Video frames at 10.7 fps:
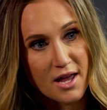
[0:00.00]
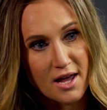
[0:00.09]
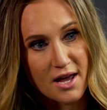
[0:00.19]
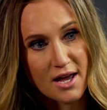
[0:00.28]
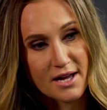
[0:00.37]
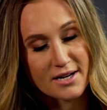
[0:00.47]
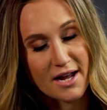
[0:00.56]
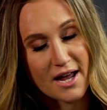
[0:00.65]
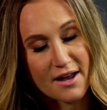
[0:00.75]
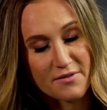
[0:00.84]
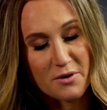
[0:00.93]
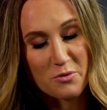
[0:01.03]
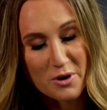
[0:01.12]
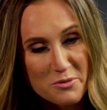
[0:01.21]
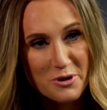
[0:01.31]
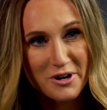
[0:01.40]
and I have that
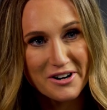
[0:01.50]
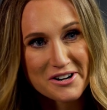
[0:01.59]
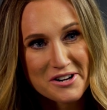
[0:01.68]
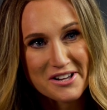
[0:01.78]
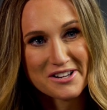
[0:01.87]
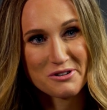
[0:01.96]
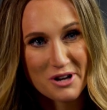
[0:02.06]
one more